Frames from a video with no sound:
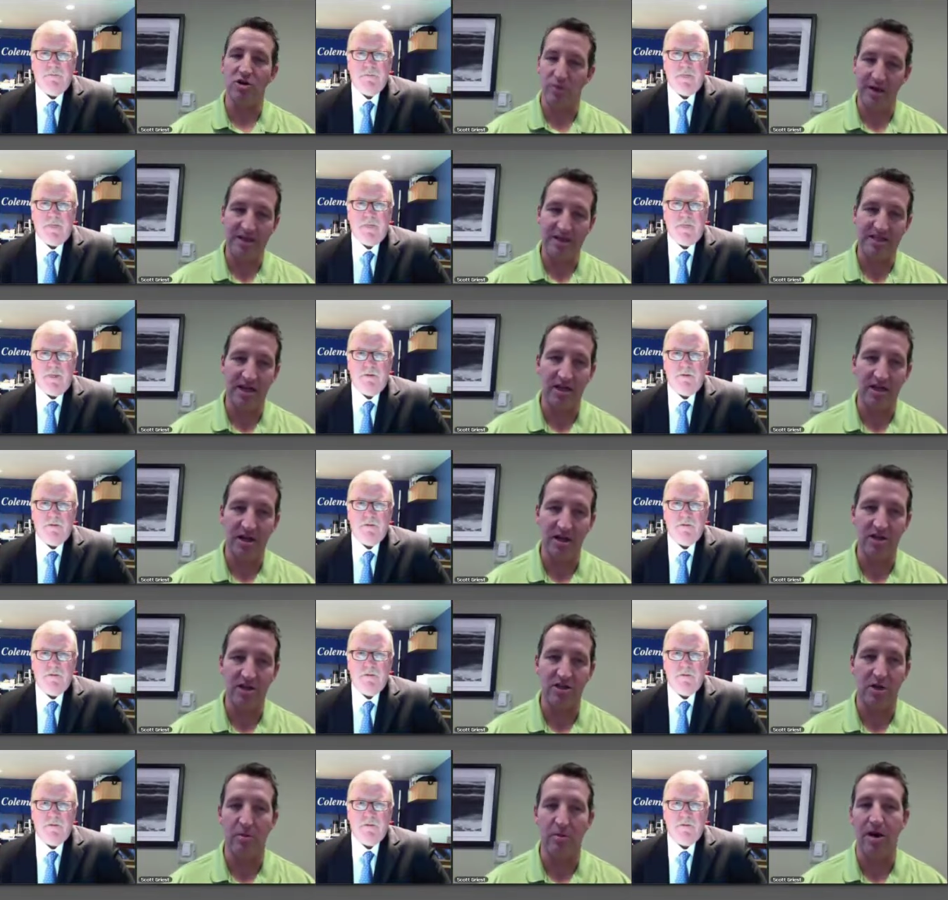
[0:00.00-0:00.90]
Speaker 1: retail is
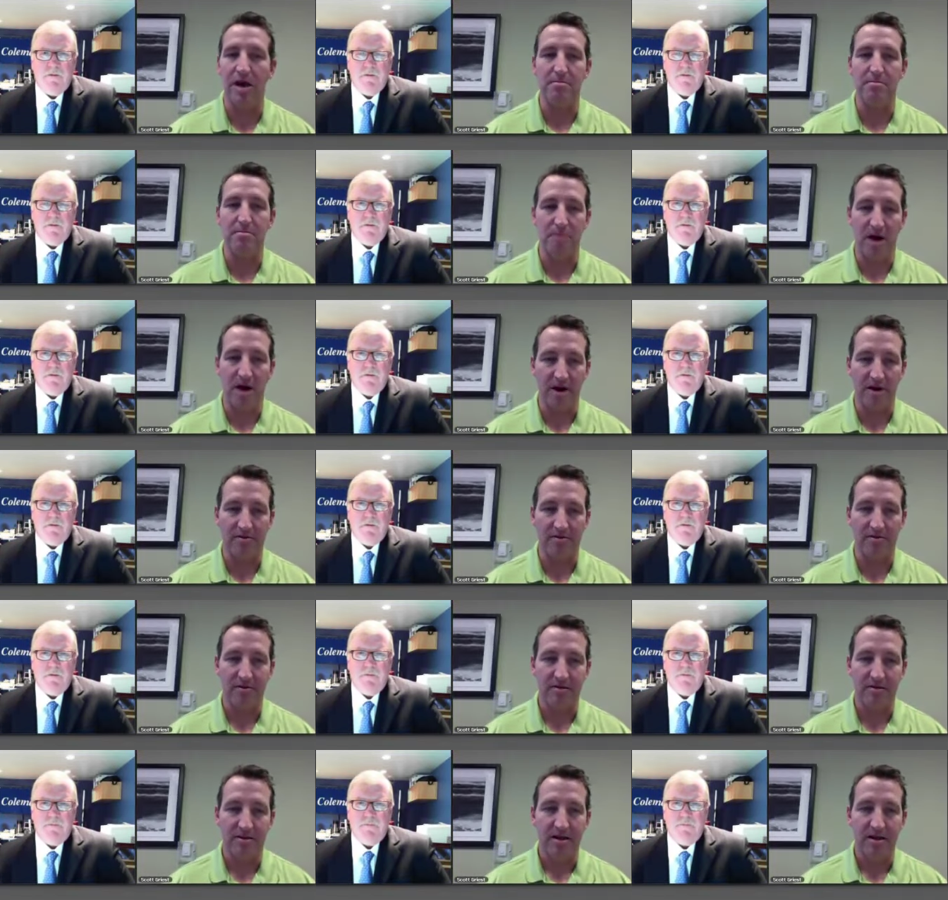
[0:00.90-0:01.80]
our bread and butter.
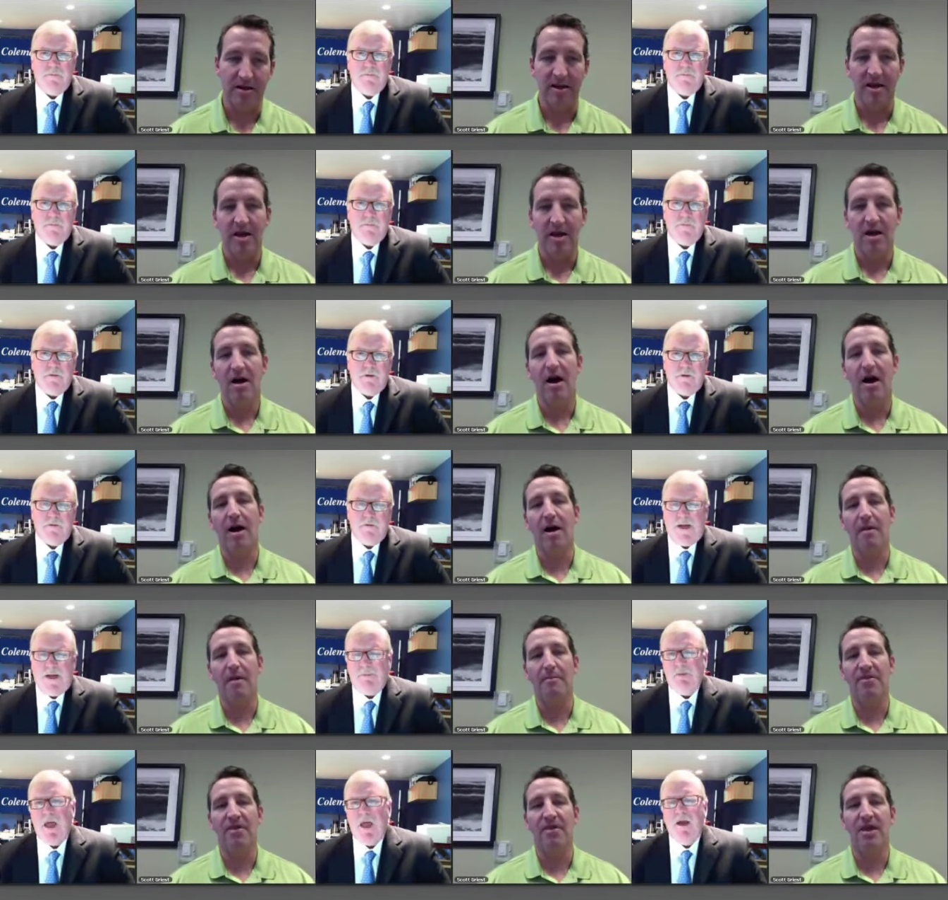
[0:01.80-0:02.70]
Um,
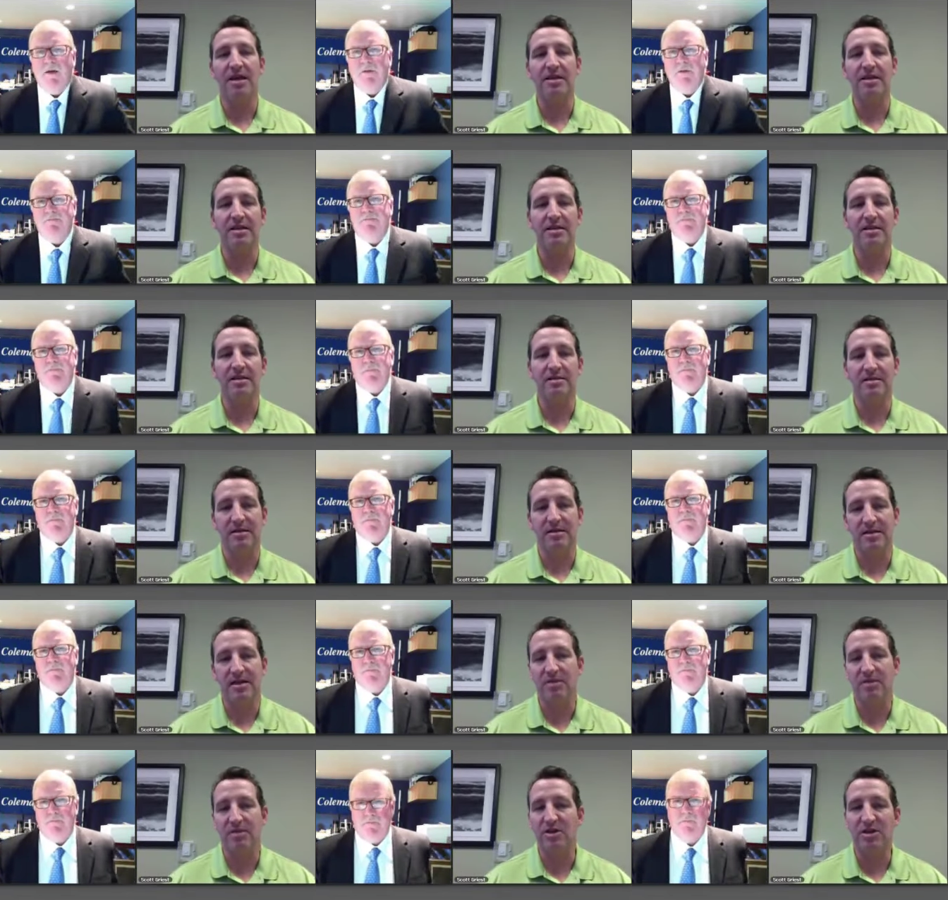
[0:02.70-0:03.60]
thing,
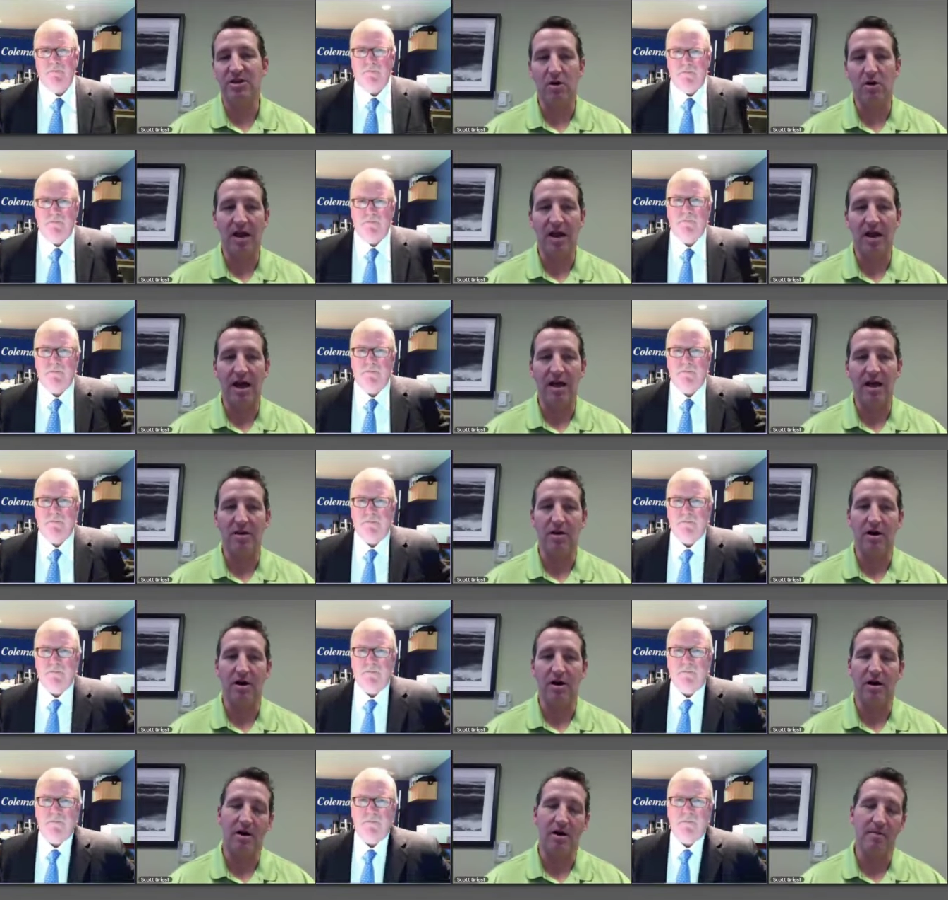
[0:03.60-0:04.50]
we don't like,
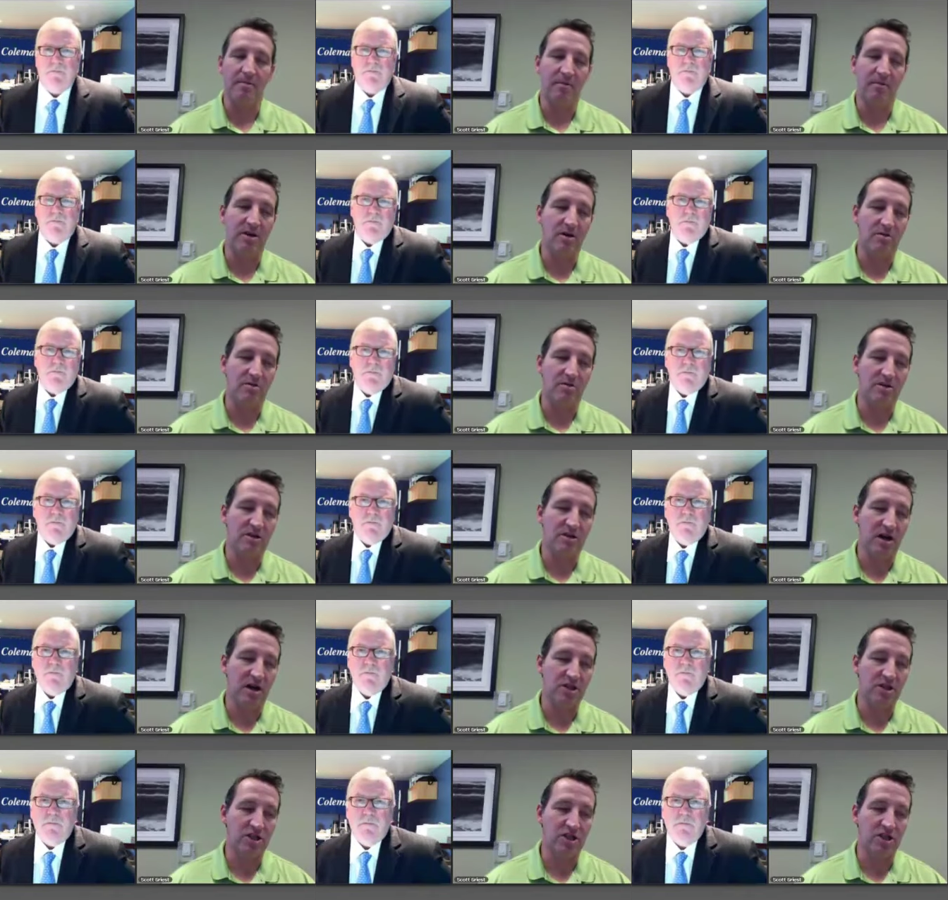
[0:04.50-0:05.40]
um, we don't
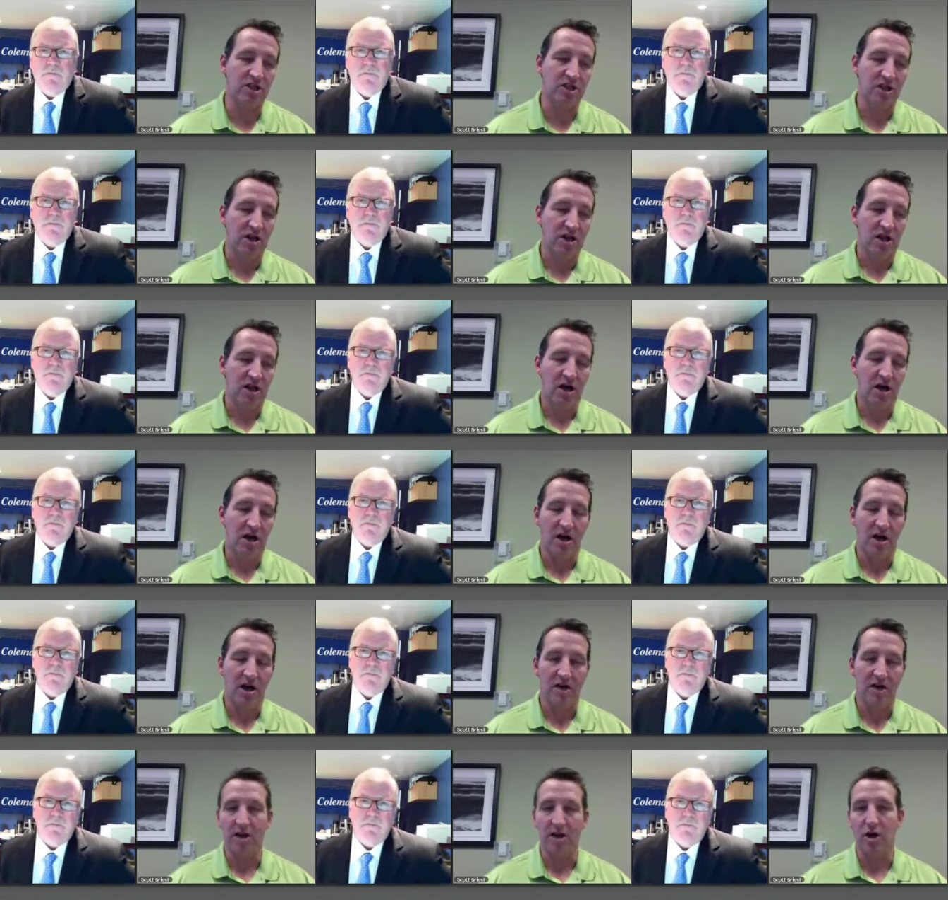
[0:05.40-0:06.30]
touch
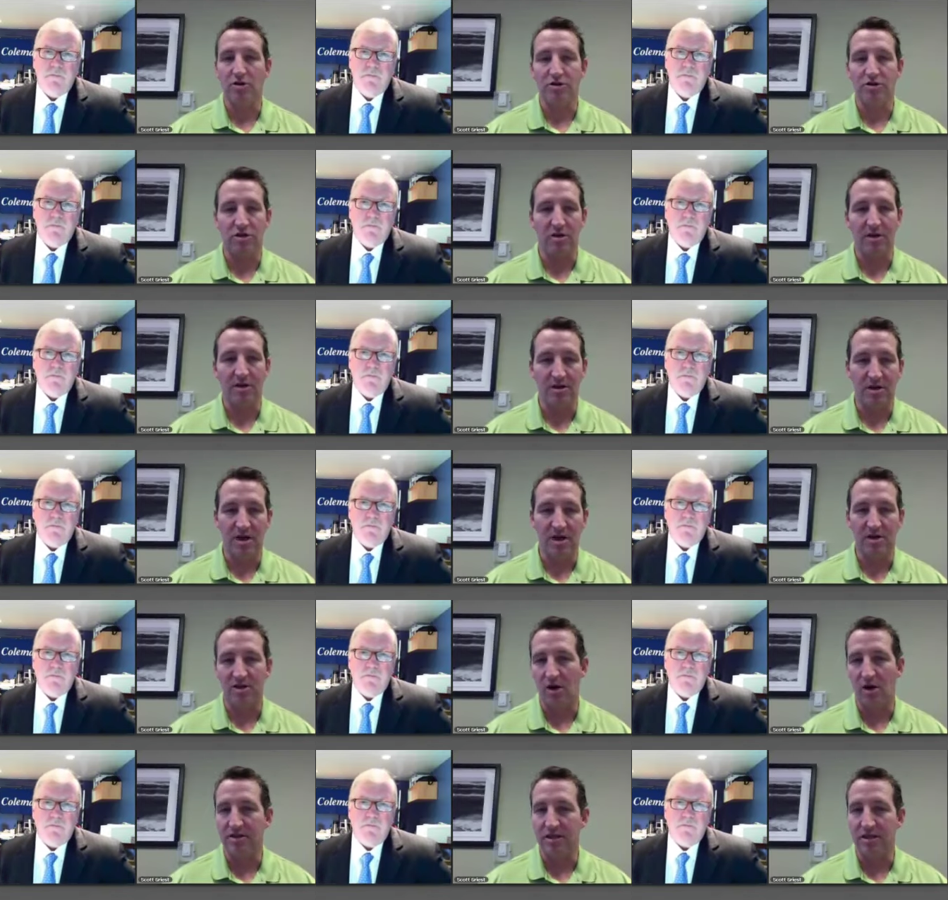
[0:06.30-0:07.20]
uh, the we,
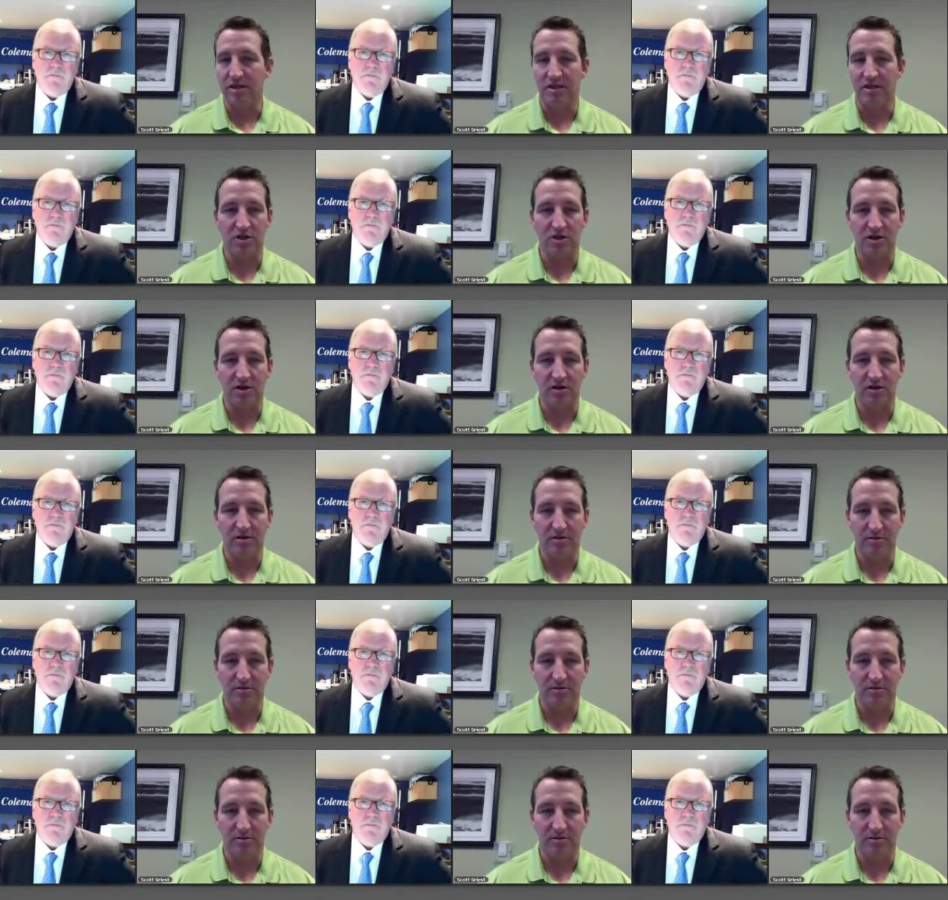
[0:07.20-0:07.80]
adult industry.